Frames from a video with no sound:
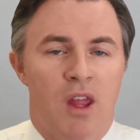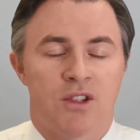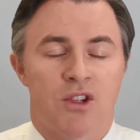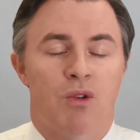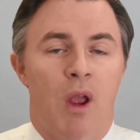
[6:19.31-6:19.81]
That's
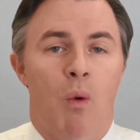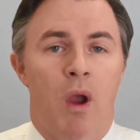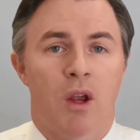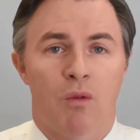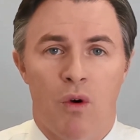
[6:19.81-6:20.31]
a great way
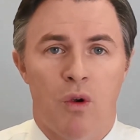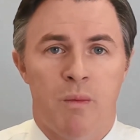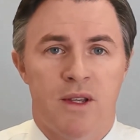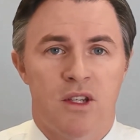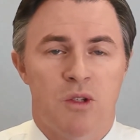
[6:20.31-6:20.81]
to grow your
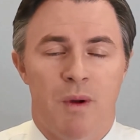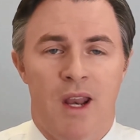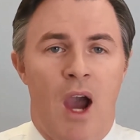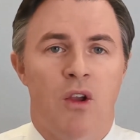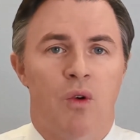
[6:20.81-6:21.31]
business. But
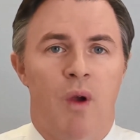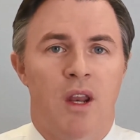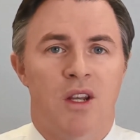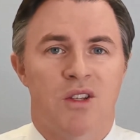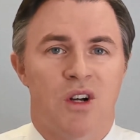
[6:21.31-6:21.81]
now you're
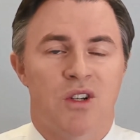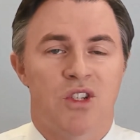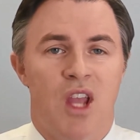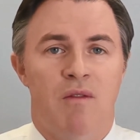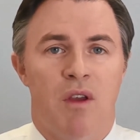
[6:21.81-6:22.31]
ready to start
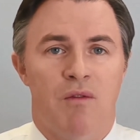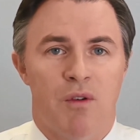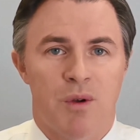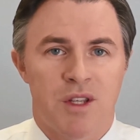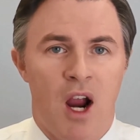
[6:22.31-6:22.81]
saving for
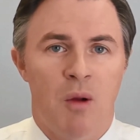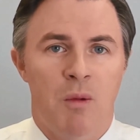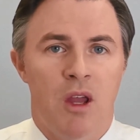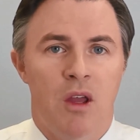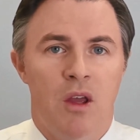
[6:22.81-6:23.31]

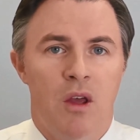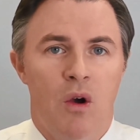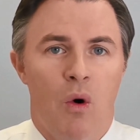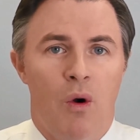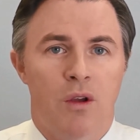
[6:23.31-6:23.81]
retirement,
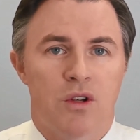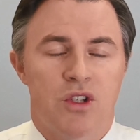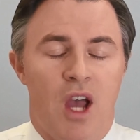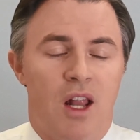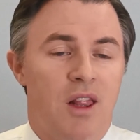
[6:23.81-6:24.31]
or you just
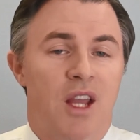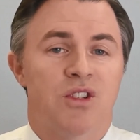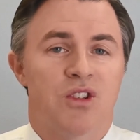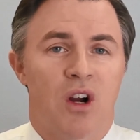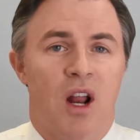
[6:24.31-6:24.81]
got a late
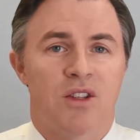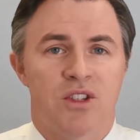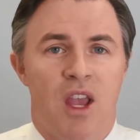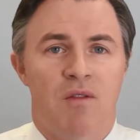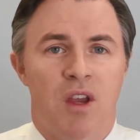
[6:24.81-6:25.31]
start on
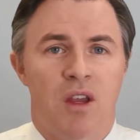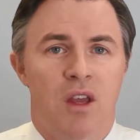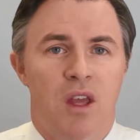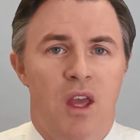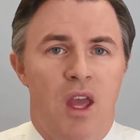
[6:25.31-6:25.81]
saving.
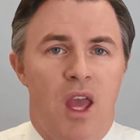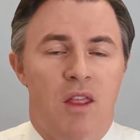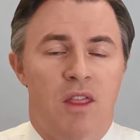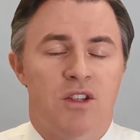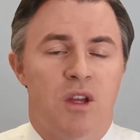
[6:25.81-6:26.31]

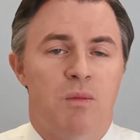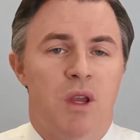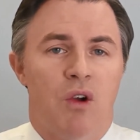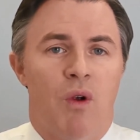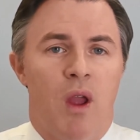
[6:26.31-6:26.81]
This can be
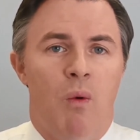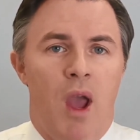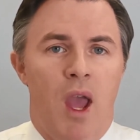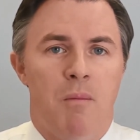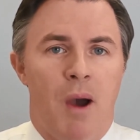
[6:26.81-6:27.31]
a great
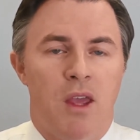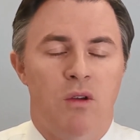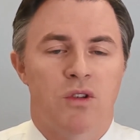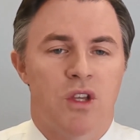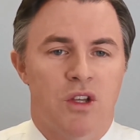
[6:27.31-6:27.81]
way by
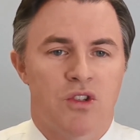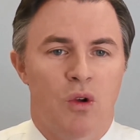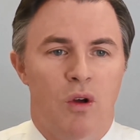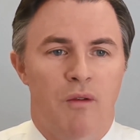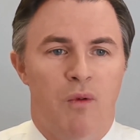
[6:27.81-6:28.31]
using a
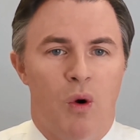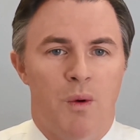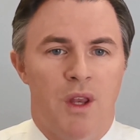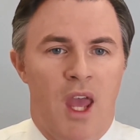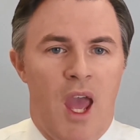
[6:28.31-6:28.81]
solo
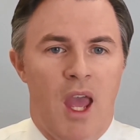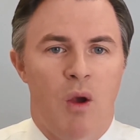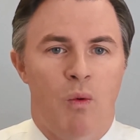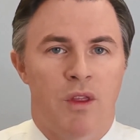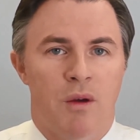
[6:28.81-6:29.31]
401k
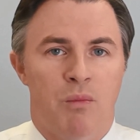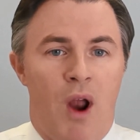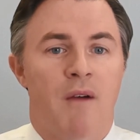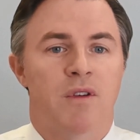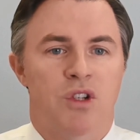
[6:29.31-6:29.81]
with a
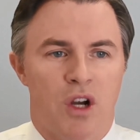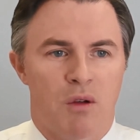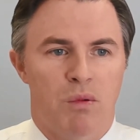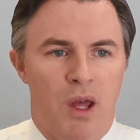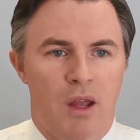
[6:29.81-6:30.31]
profit sharing
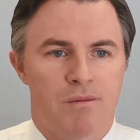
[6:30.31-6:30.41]
plan.